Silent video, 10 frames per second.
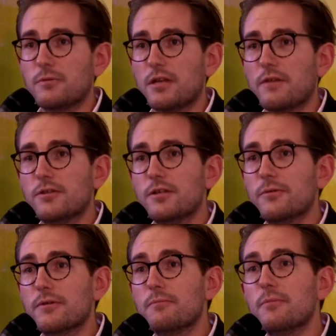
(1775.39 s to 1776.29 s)
So
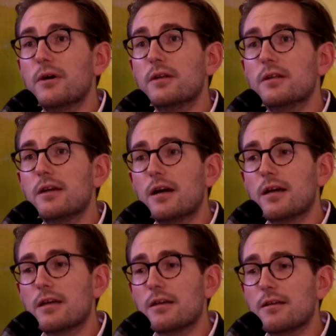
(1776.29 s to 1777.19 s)
these licenses
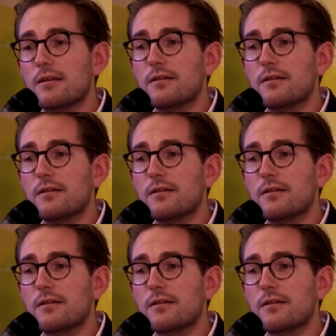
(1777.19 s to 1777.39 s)
prevent